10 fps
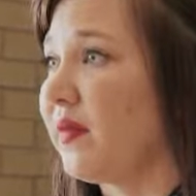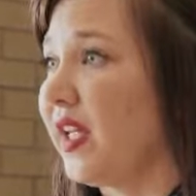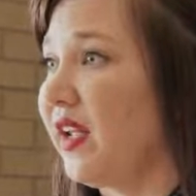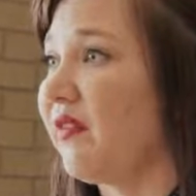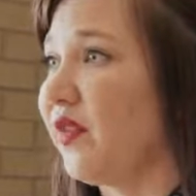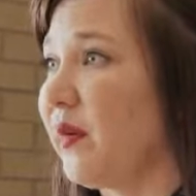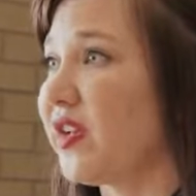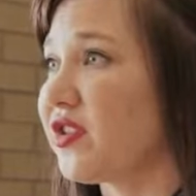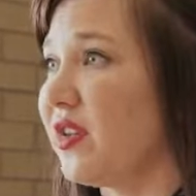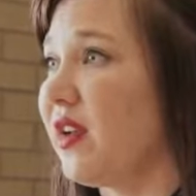getting
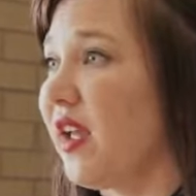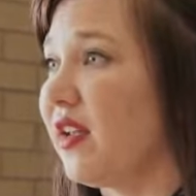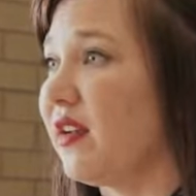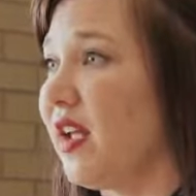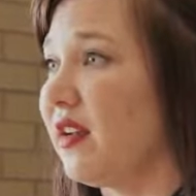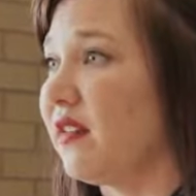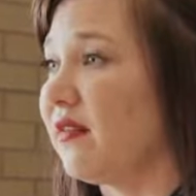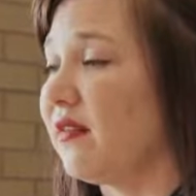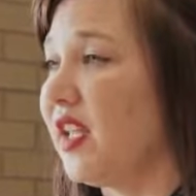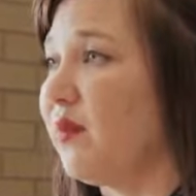information
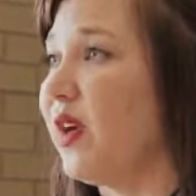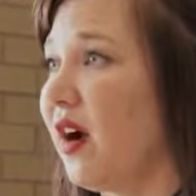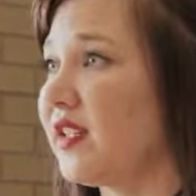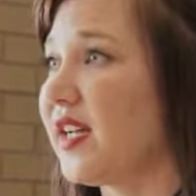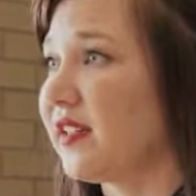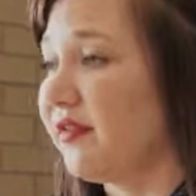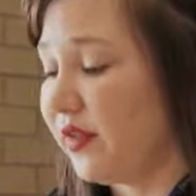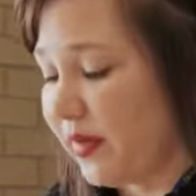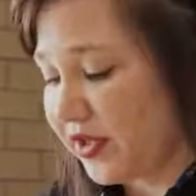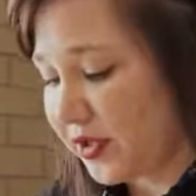and keeping contact
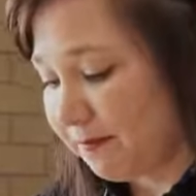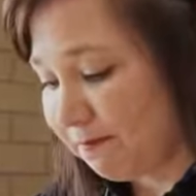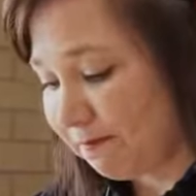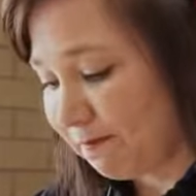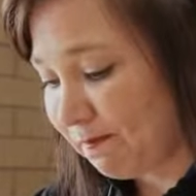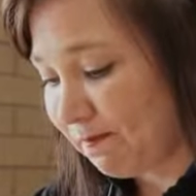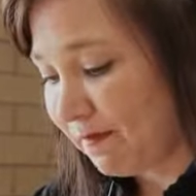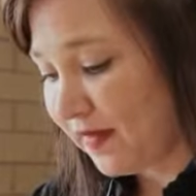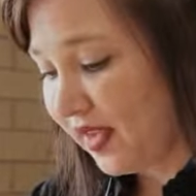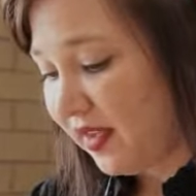information.
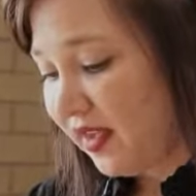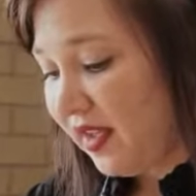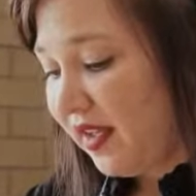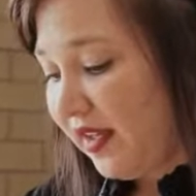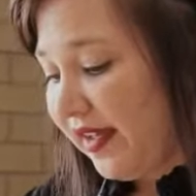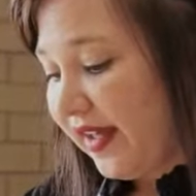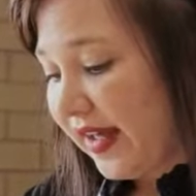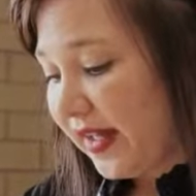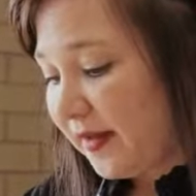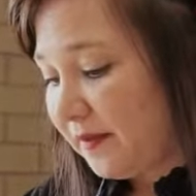
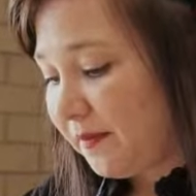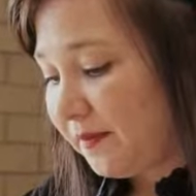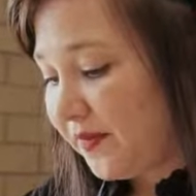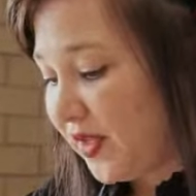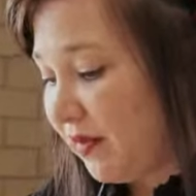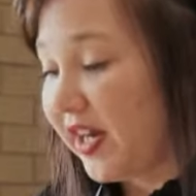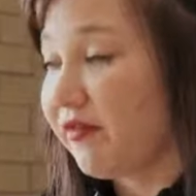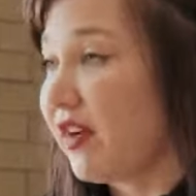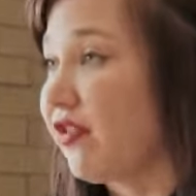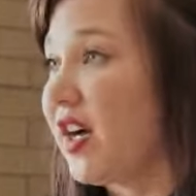The American
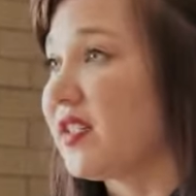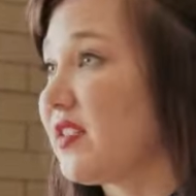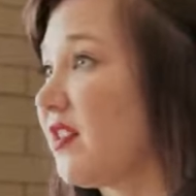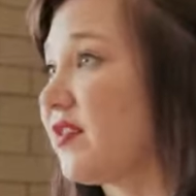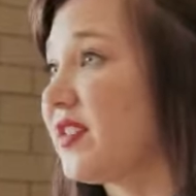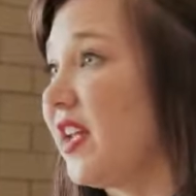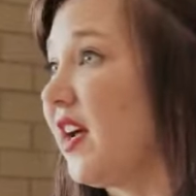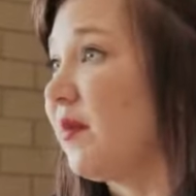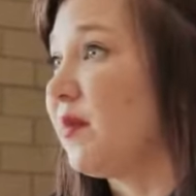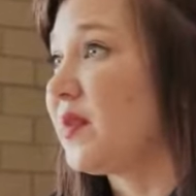Red Cross has also set
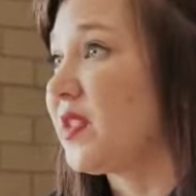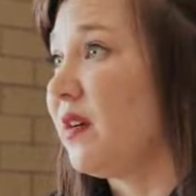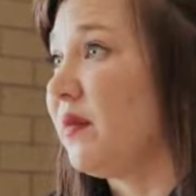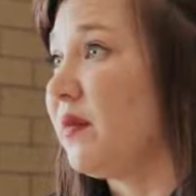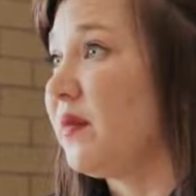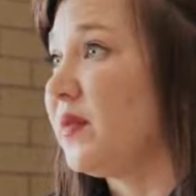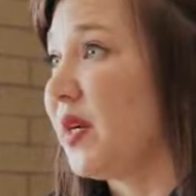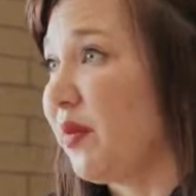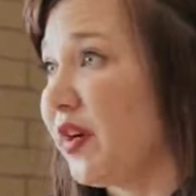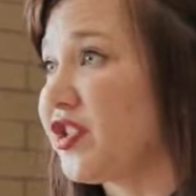up some
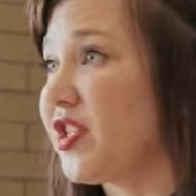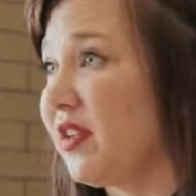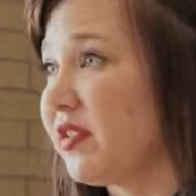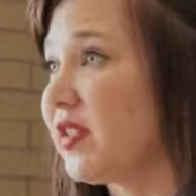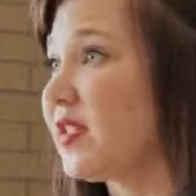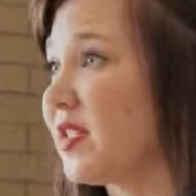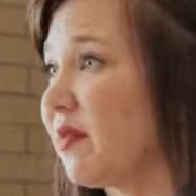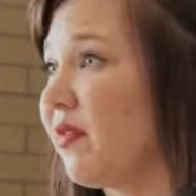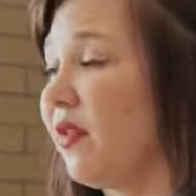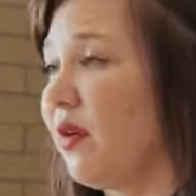temporary shelters at
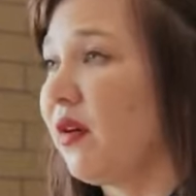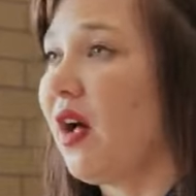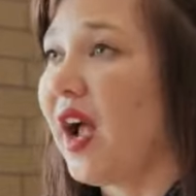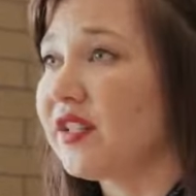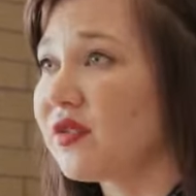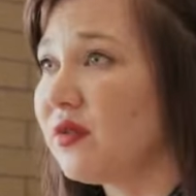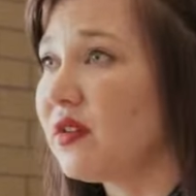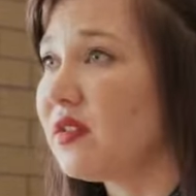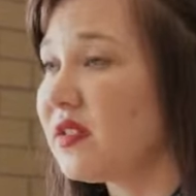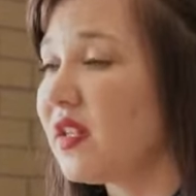some of the local high
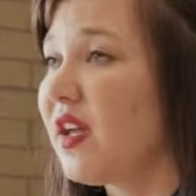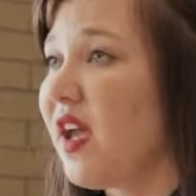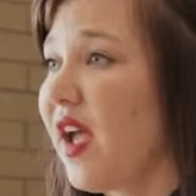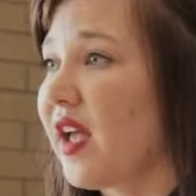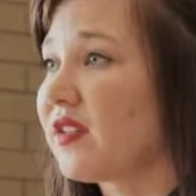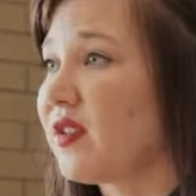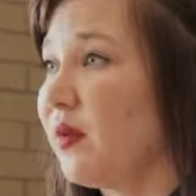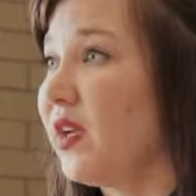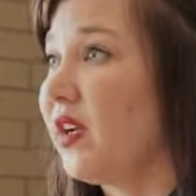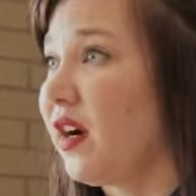schools, and so
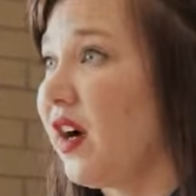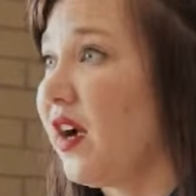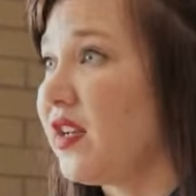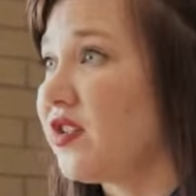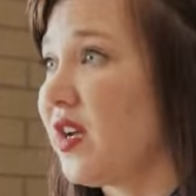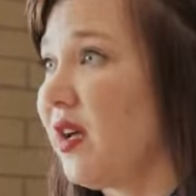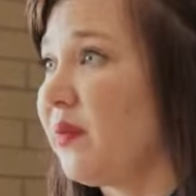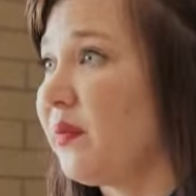we'd encourage